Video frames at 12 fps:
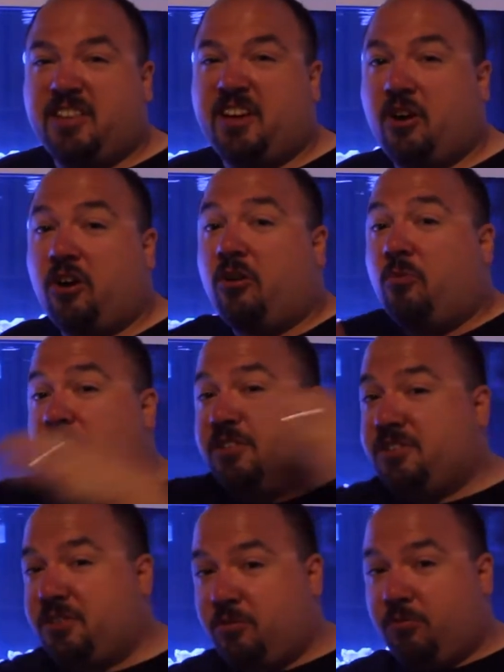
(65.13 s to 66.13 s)
They all
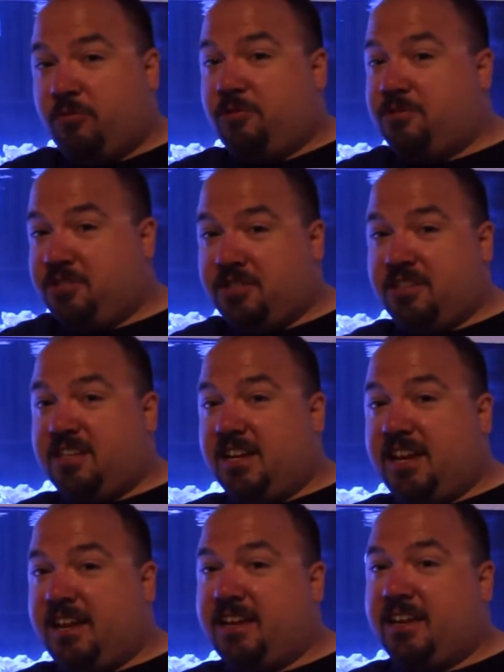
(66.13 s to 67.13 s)
went to corners of the
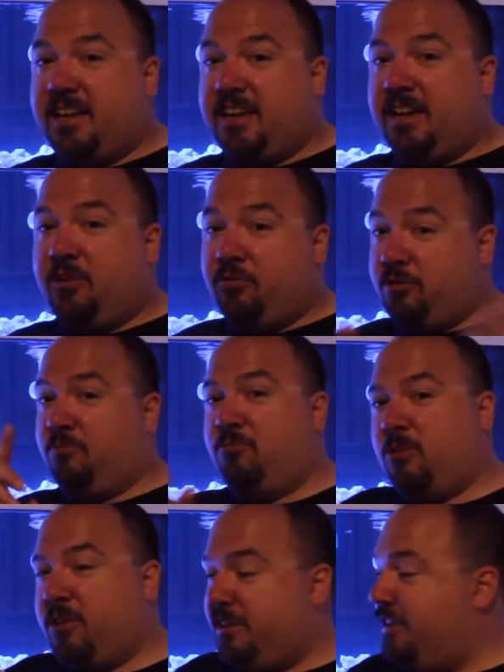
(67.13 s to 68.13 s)
tank and only
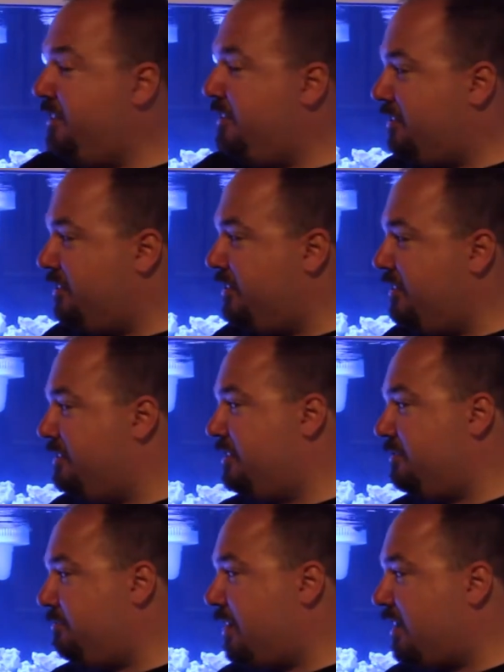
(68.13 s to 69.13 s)
one had gone into
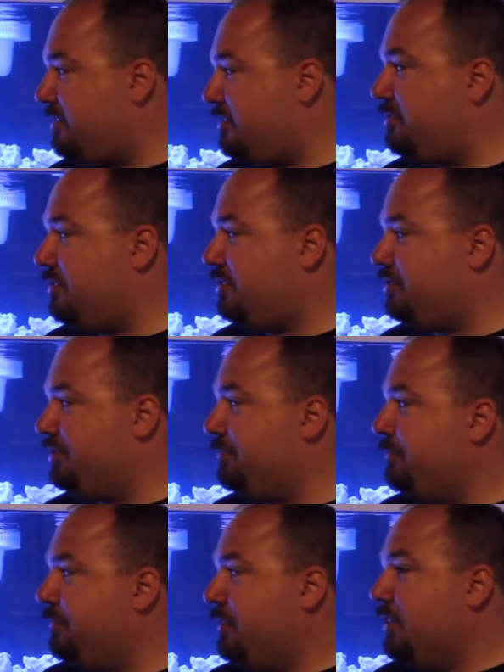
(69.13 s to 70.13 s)
the rock structure.